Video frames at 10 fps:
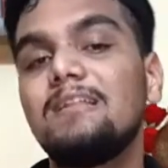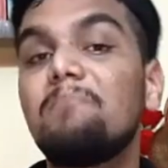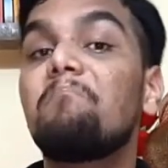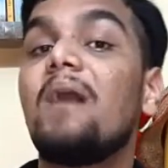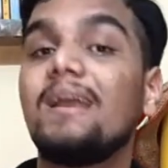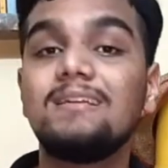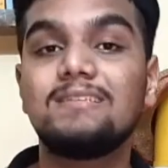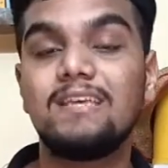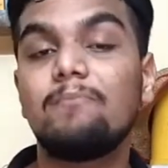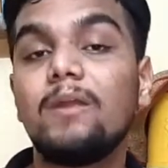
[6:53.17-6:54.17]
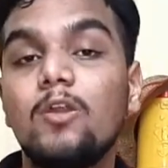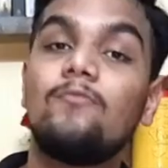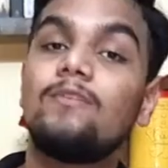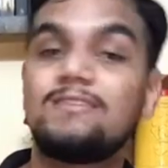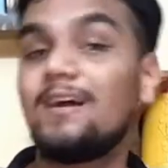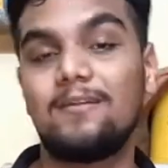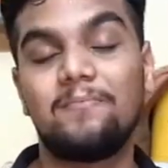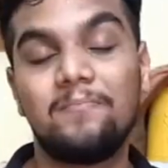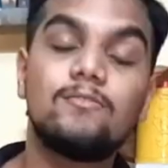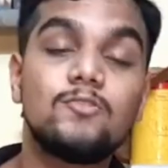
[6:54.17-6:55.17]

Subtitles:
the market segment of the startup.